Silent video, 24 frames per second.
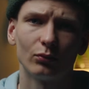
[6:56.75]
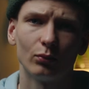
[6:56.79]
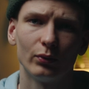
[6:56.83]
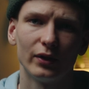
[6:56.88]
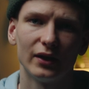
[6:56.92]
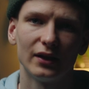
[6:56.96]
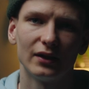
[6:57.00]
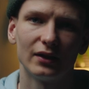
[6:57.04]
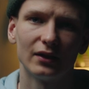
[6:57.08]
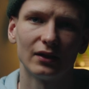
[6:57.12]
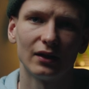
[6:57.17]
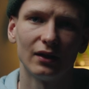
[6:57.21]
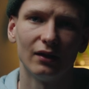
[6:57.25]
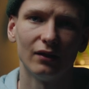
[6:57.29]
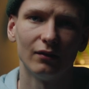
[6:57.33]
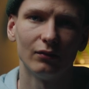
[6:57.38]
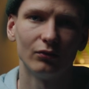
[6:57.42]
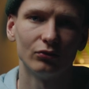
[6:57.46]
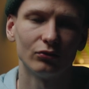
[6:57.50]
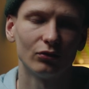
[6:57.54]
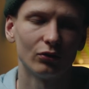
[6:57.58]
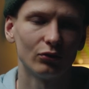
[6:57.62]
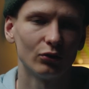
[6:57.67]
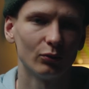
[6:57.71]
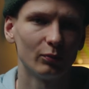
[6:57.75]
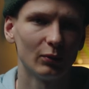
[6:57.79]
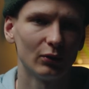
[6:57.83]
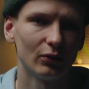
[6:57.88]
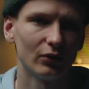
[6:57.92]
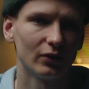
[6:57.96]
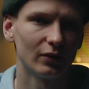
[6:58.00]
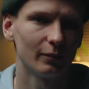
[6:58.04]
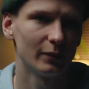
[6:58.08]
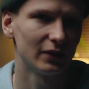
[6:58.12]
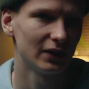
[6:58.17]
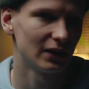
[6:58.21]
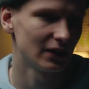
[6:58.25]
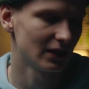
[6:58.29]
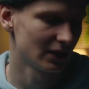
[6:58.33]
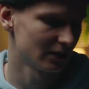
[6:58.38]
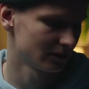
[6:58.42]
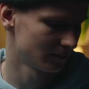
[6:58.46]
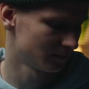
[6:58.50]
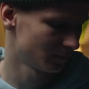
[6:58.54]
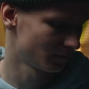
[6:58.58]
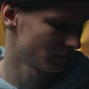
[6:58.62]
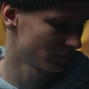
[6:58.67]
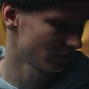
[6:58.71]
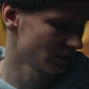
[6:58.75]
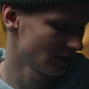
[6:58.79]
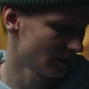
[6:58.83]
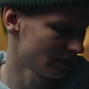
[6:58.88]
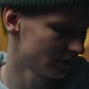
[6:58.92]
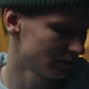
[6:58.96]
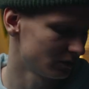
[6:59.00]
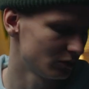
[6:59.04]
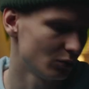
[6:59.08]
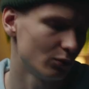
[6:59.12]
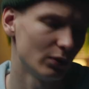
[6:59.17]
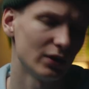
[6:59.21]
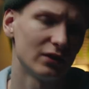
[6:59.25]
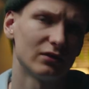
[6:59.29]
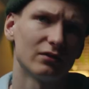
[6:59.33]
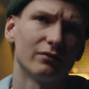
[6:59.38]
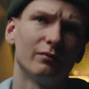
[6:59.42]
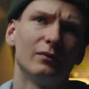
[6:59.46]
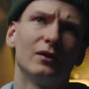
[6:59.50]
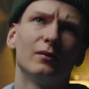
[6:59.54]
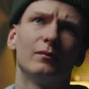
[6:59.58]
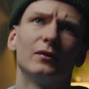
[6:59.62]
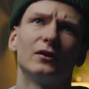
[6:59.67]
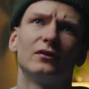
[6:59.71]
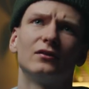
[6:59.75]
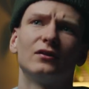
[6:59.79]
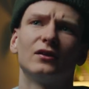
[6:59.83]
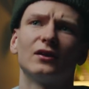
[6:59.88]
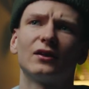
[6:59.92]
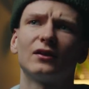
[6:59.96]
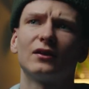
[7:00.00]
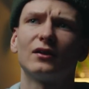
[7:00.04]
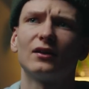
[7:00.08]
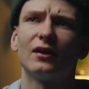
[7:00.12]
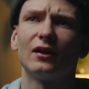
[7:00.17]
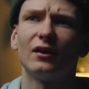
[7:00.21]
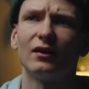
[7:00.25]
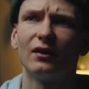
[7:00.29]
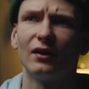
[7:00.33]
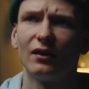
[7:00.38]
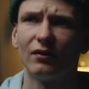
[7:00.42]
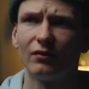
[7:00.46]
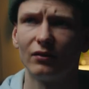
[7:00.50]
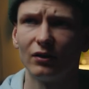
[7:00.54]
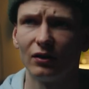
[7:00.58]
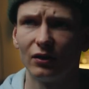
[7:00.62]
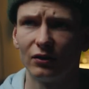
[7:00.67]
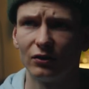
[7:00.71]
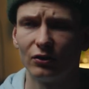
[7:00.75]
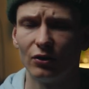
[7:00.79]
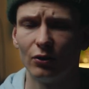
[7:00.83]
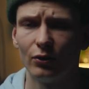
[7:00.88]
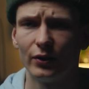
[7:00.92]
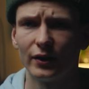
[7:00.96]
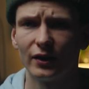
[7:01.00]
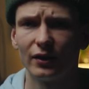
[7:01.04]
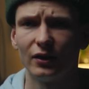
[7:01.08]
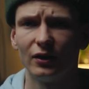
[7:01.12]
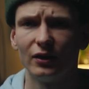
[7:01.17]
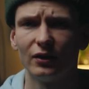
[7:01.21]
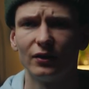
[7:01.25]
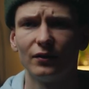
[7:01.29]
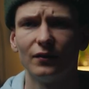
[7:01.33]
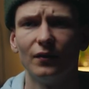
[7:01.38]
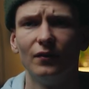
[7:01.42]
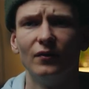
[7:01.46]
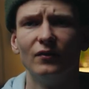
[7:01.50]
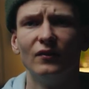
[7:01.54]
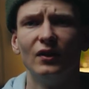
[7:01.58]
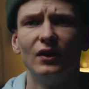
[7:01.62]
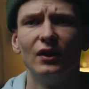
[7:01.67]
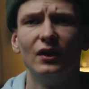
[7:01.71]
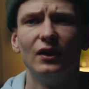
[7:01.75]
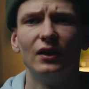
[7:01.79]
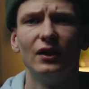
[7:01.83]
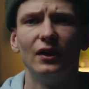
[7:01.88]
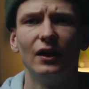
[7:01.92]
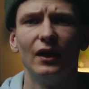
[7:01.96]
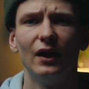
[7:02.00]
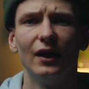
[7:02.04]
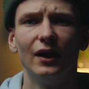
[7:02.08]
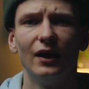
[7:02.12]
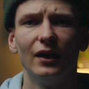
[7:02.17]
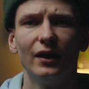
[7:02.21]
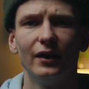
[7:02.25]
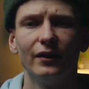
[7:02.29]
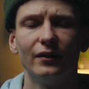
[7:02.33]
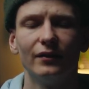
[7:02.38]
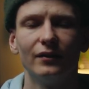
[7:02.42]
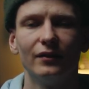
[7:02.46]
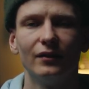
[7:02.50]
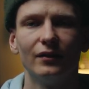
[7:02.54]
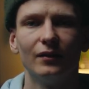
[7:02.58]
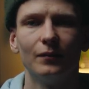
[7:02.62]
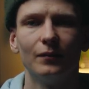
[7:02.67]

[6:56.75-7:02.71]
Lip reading: week. I'll start uploading a bit again. 2 weeks I've been a bit sick and have a lot going on, and